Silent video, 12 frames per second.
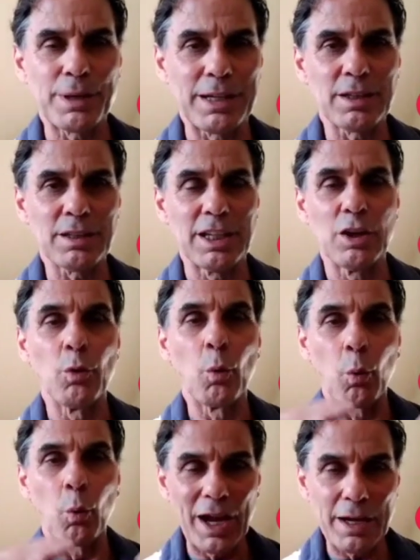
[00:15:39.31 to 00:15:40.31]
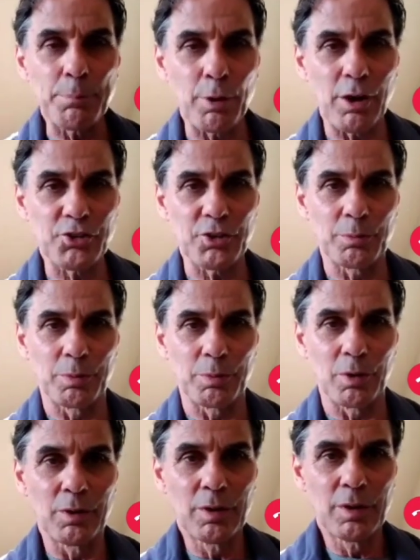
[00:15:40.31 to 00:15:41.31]
independently, when
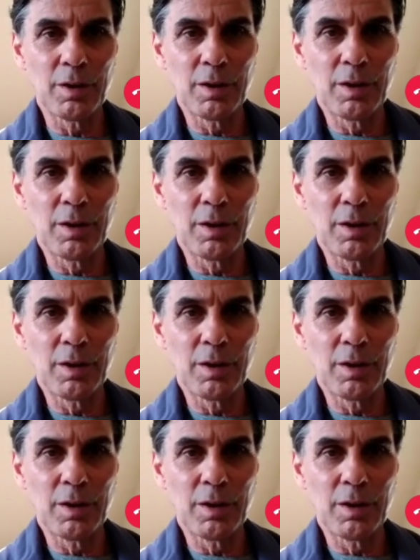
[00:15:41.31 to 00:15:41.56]
possible.